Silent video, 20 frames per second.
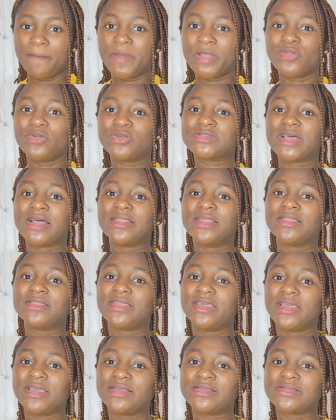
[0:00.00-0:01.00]
But those are the
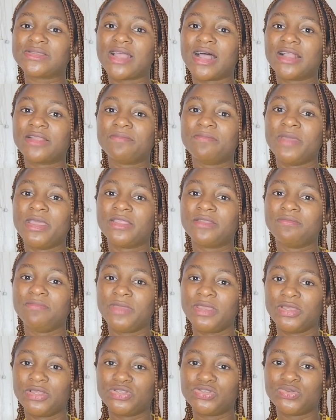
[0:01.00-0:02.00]
things that made
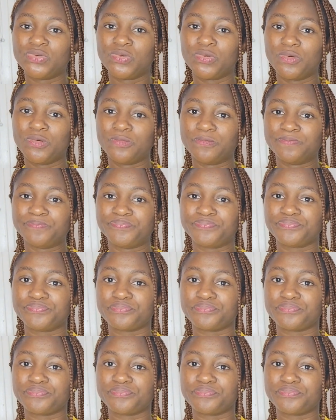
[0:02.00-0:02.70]
me to